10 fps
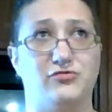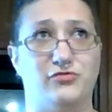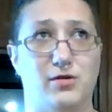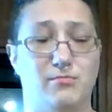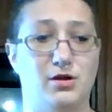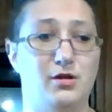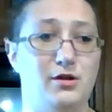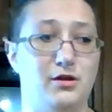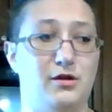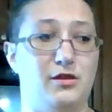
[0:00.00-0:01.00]
from
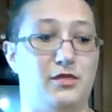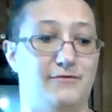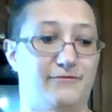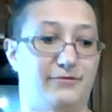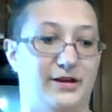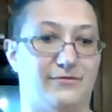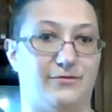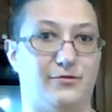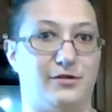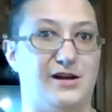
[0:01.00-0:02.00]
the
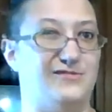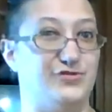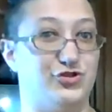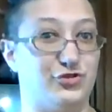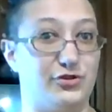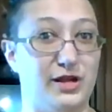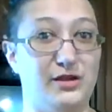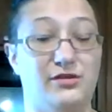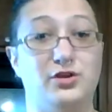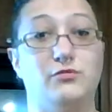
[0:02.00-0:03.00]
flavor kind of
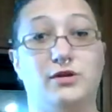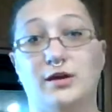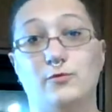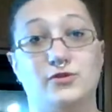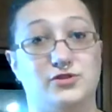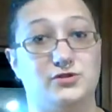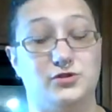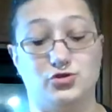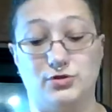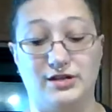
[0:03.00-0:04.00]
journey that you get with just
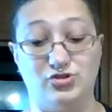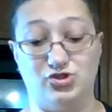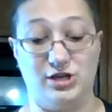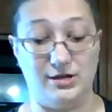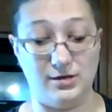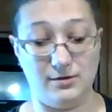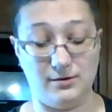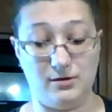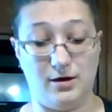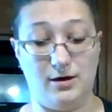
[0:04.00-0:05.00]
the straight gin.
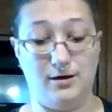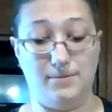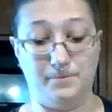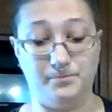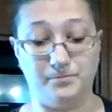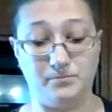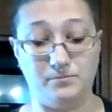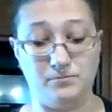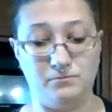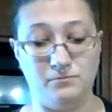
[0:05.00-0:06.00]
Um,
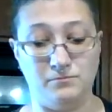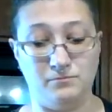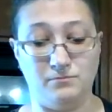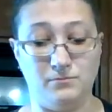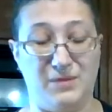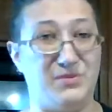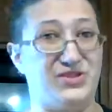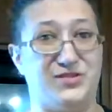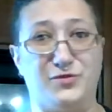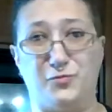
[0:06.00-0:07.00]
but
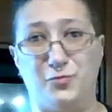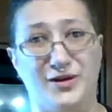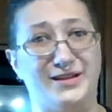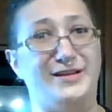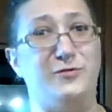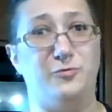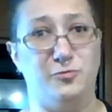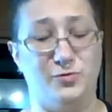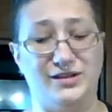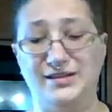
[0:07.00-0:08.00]
this is really,
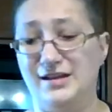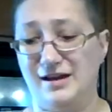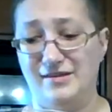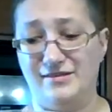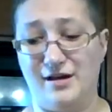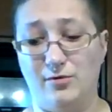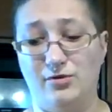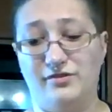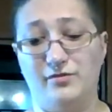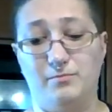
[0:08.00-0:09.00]
really nice. I would
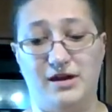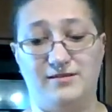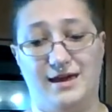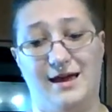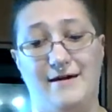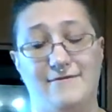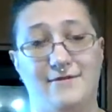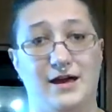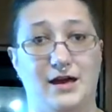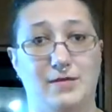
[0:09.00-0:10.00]
expect to have
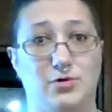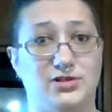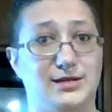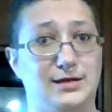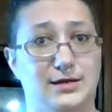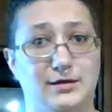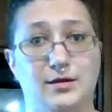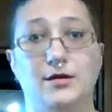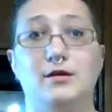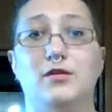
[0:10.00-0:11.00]
a martini
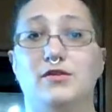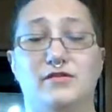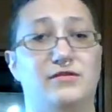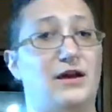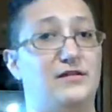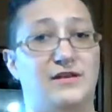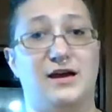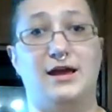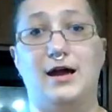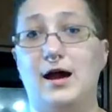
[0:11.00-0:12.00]
this nice
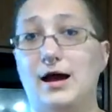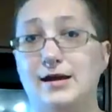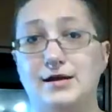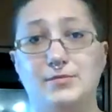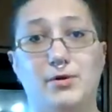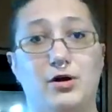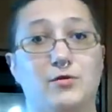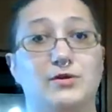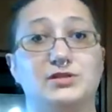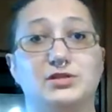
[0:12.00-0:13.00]
at a high end bar,
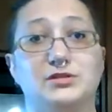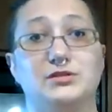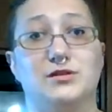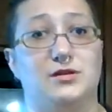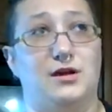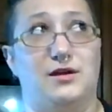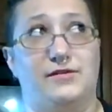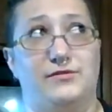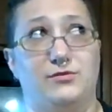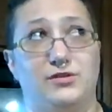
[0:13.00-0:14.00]
which,
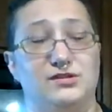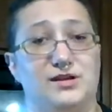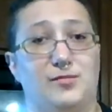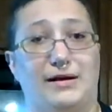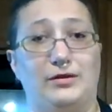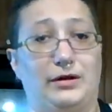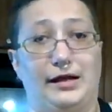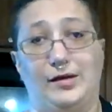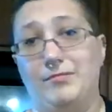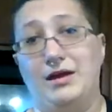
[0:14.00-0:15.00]
as you can tell by
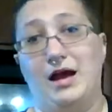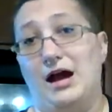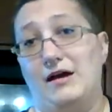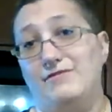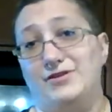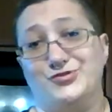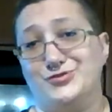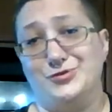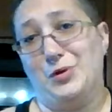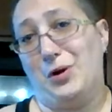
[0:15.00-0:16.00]
looking at me, I venture
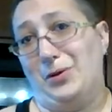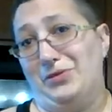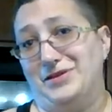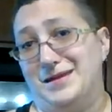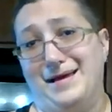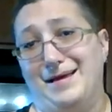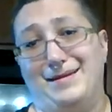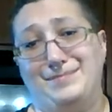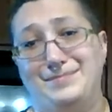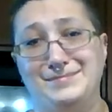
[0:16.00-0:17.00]
to all the
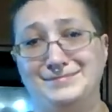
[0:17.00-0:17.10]
time.